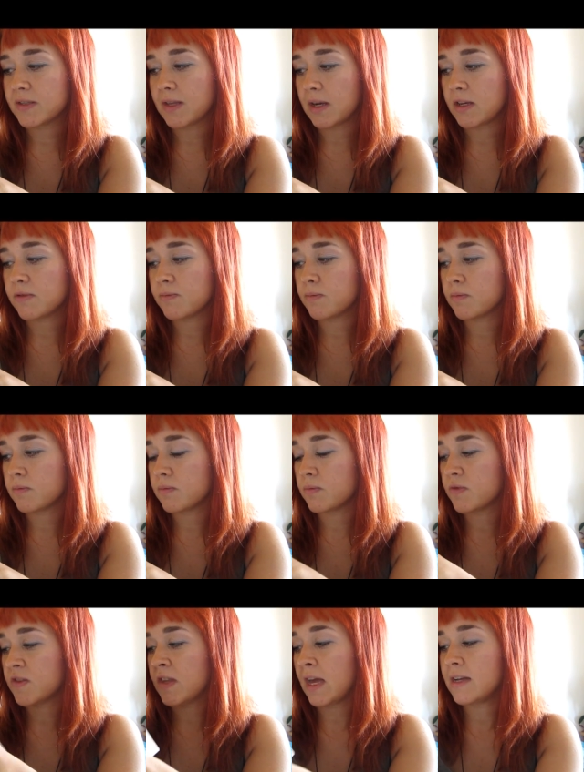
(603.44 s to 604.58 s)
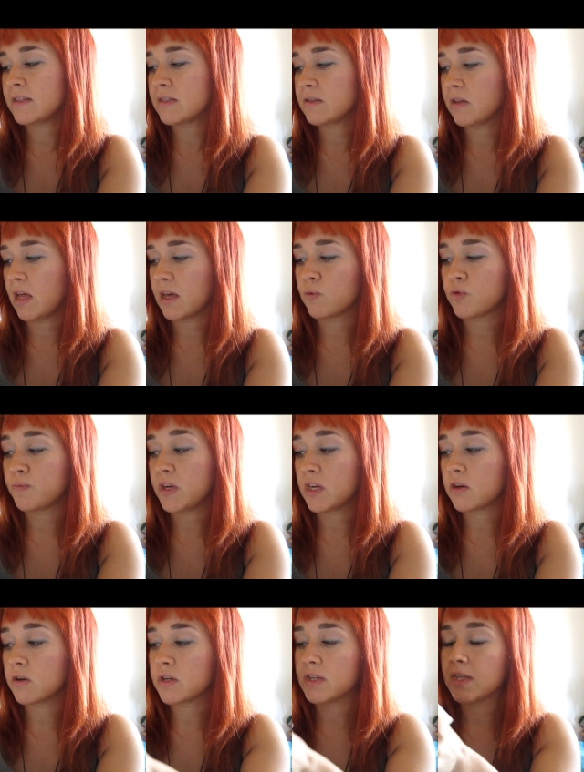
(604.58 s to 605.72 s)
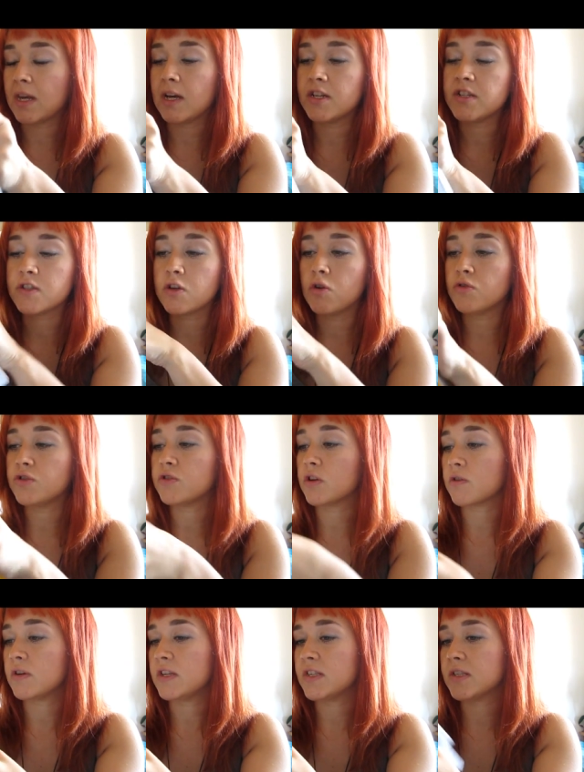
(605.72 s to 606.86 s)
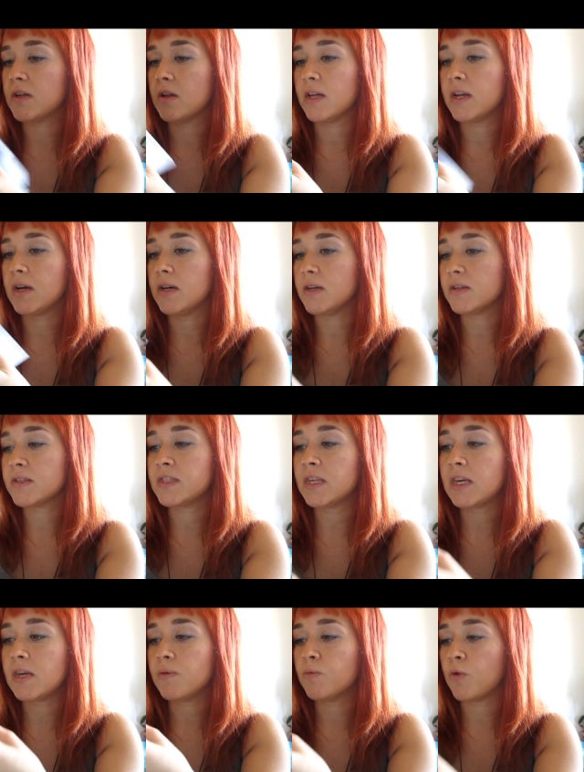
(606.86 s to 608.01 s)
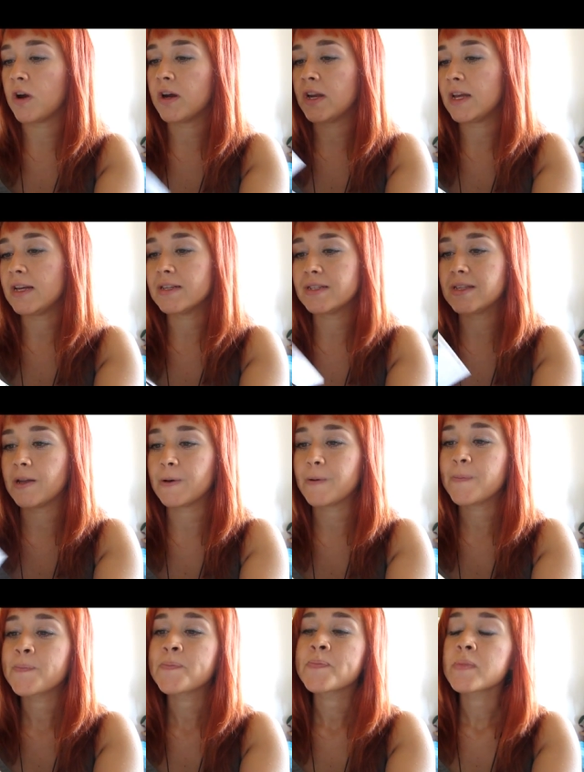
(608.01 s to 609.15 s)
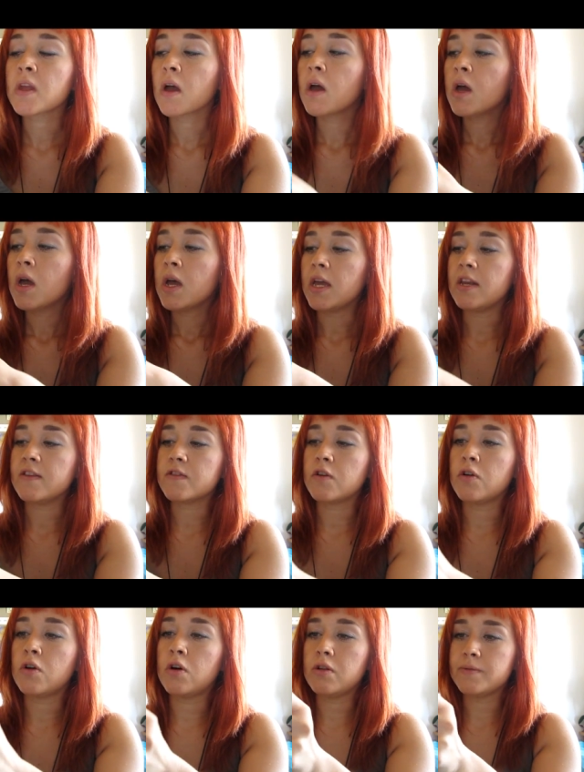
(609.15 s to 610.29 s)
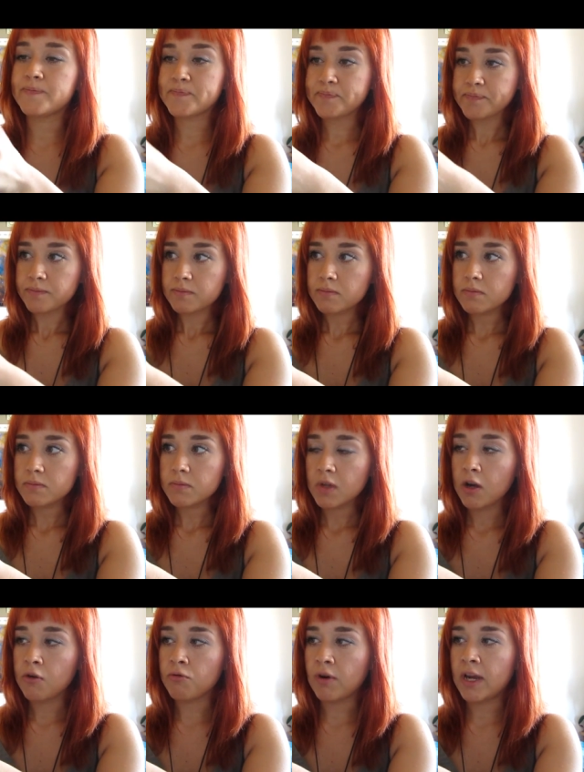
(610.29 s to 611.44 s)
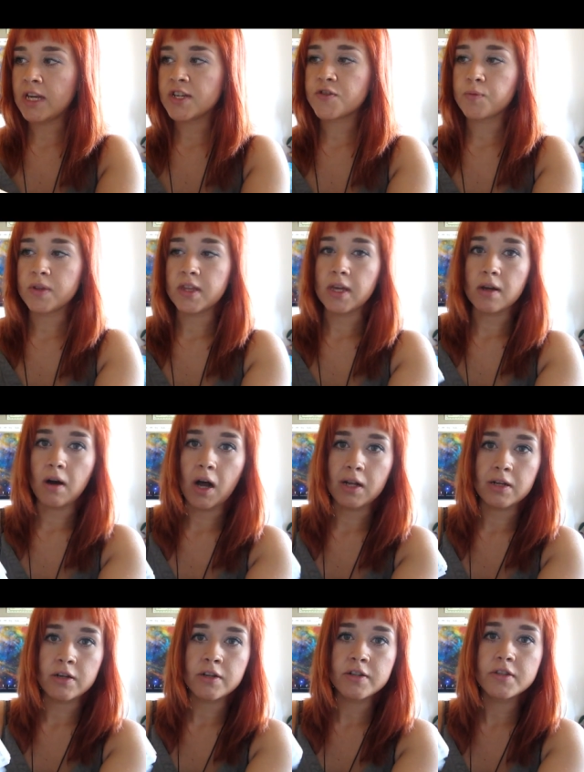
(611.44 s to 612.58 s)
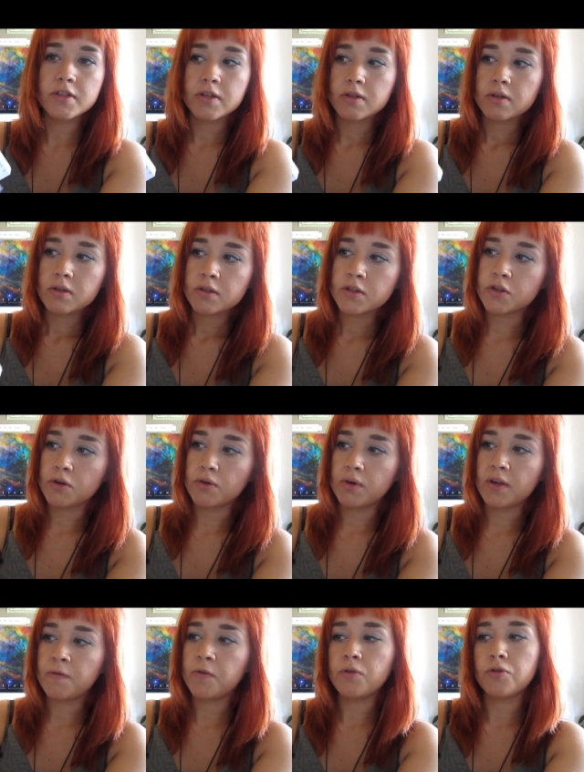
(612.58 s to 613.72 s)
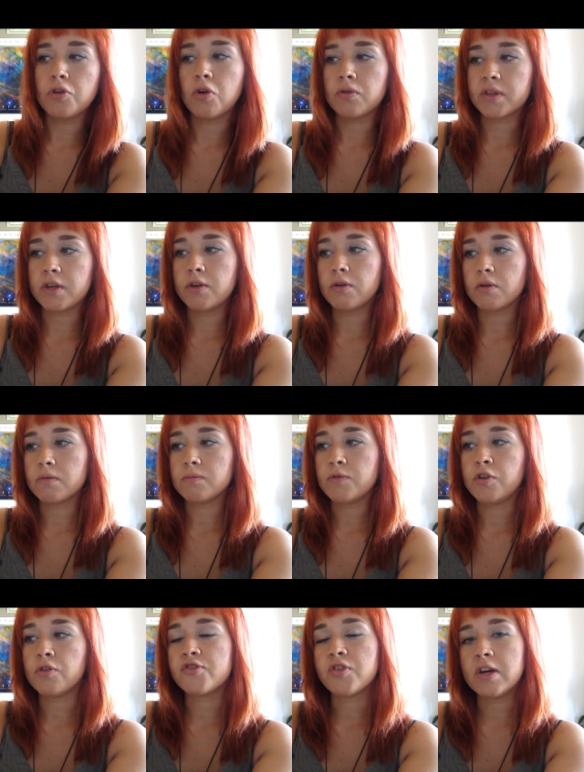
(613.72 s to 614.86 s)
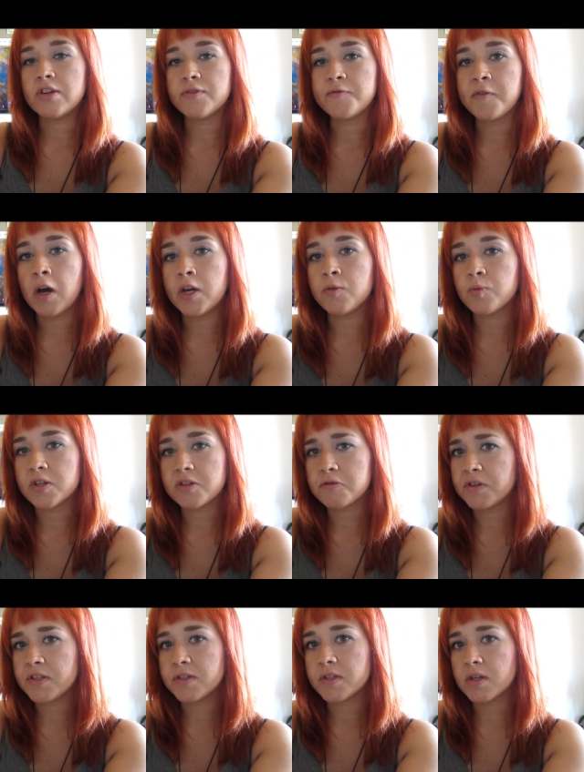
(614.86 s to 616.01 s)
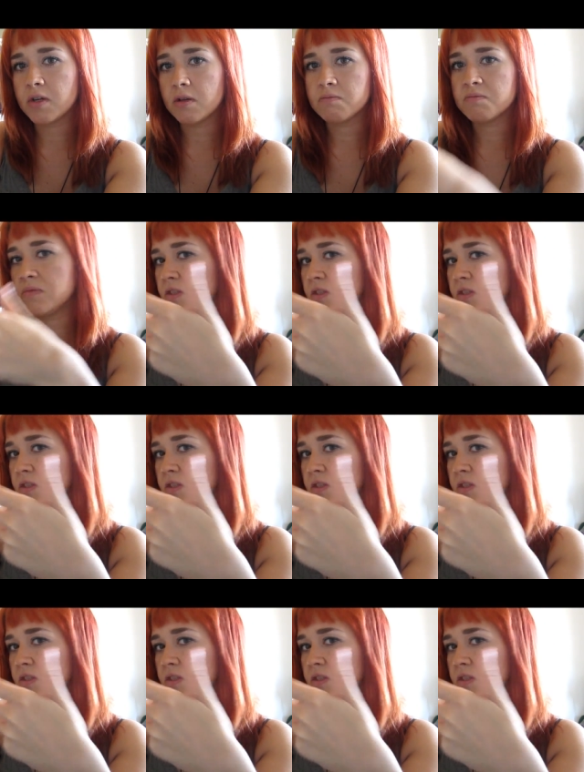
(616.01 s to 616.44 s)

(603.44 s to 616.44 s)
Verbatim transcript: that it says like would be good and then I just go to the crystal and I see where it is and it is all arranged within colors so if you know that you're you're trying to find what crystal